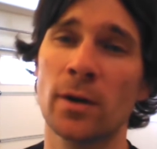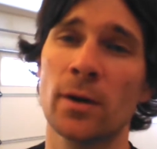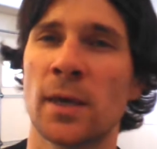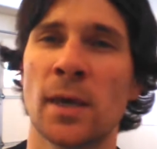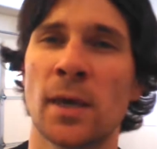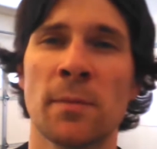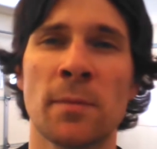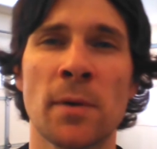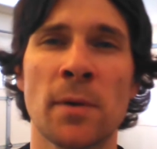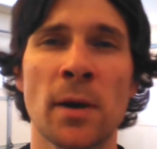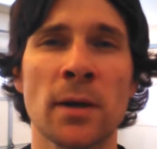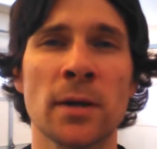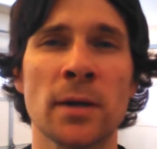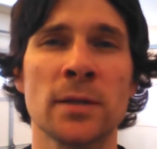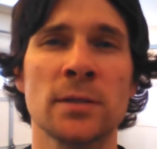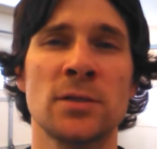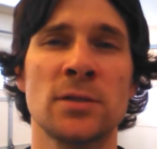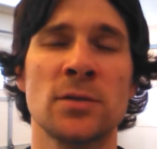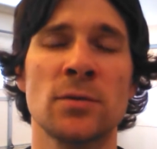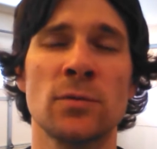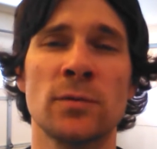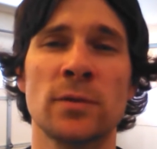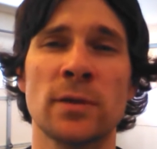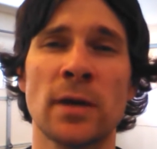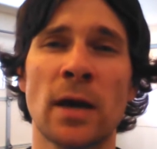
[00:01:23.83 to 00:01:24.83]
it came out
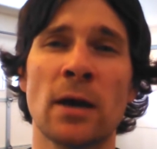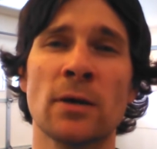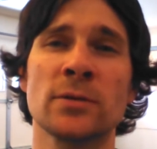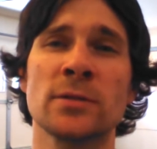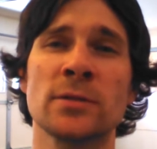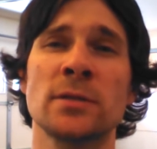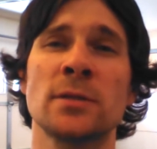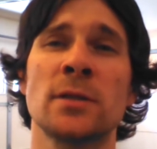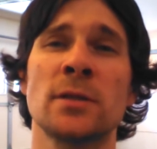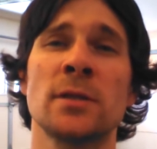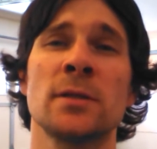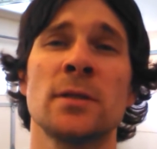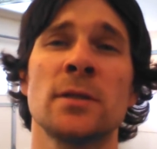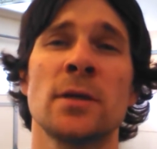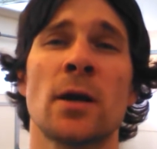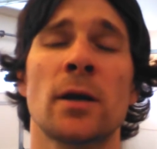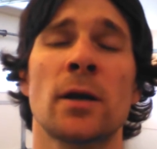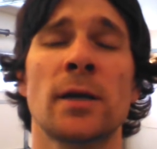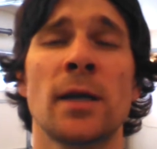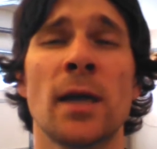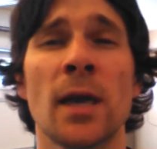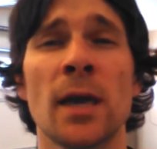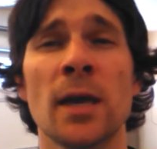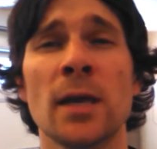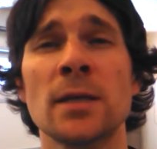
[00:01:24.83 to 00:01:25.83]
in 2000 in the
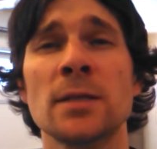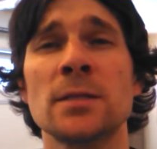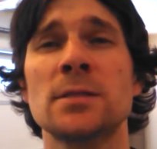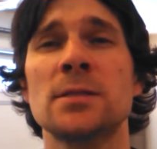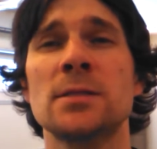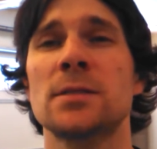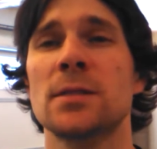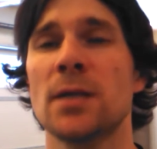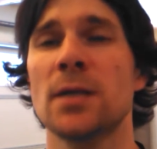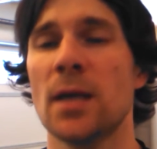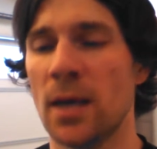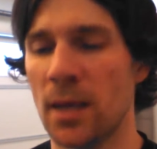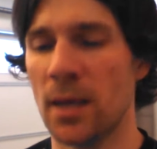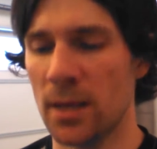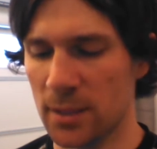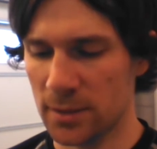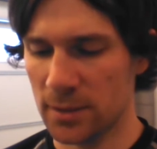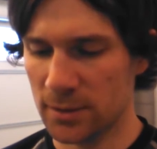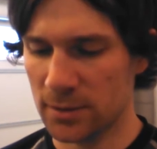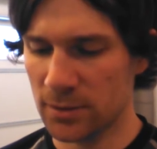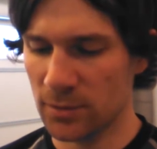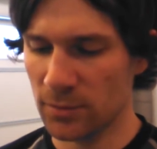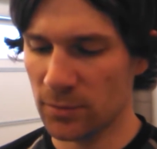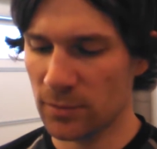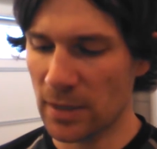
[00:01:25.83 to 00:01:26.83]
arcades
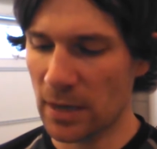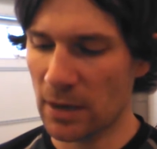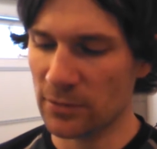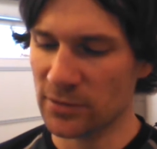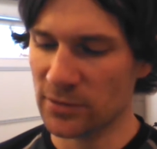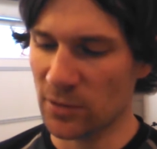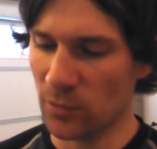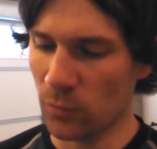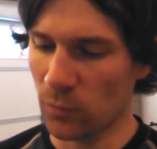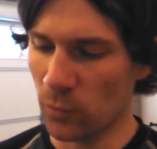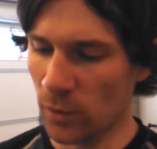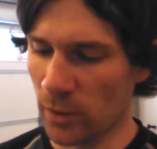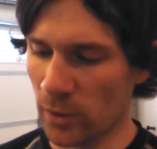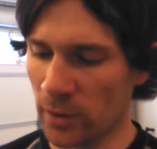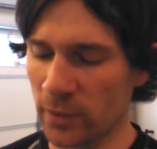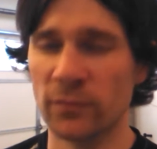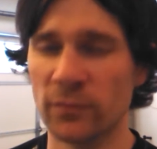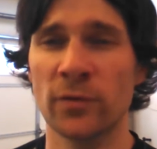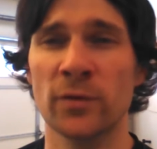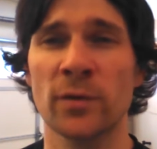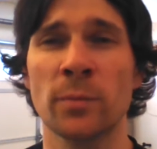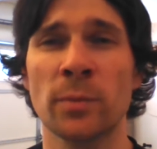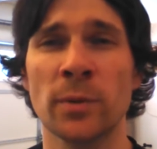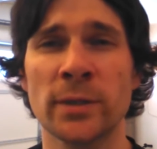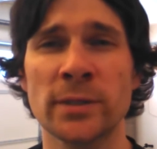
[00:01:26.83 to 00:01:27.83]
and
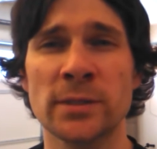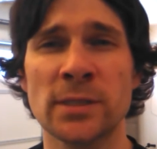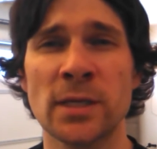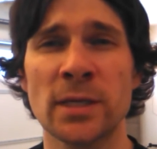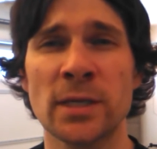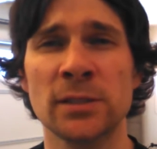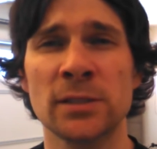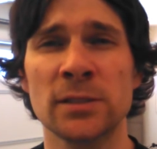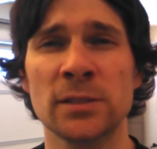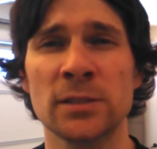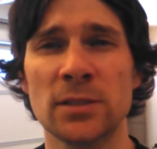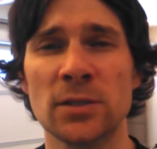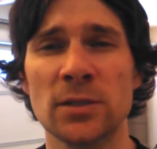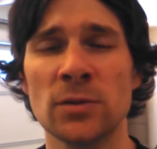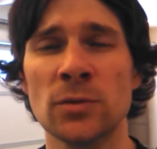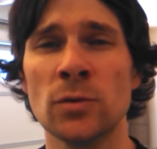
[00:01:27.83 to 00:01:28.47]
2001 for the PlayStation